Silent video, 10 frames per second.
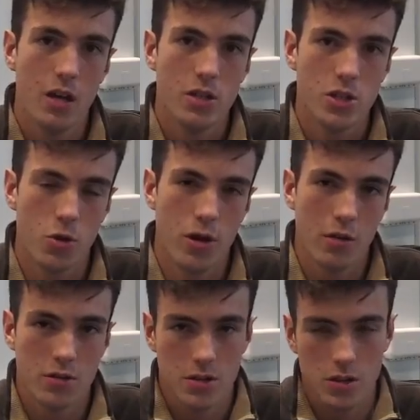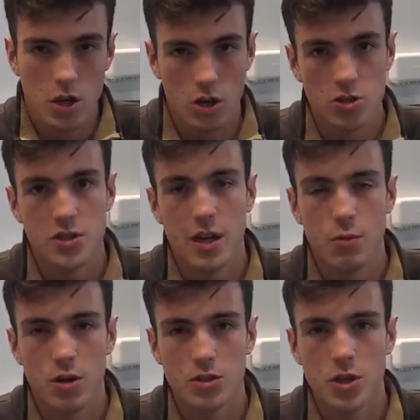sort out colleges that I
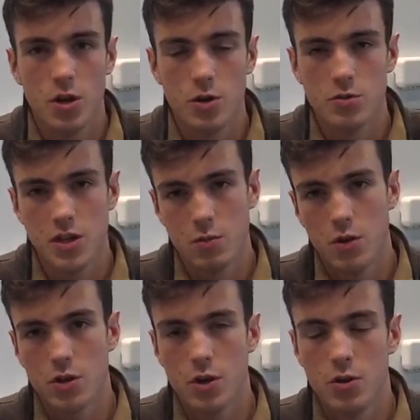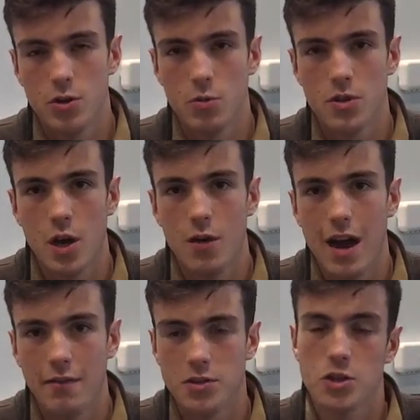wanted to go to and didn't want to go to without
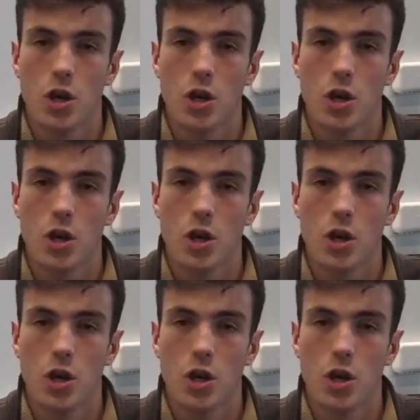having to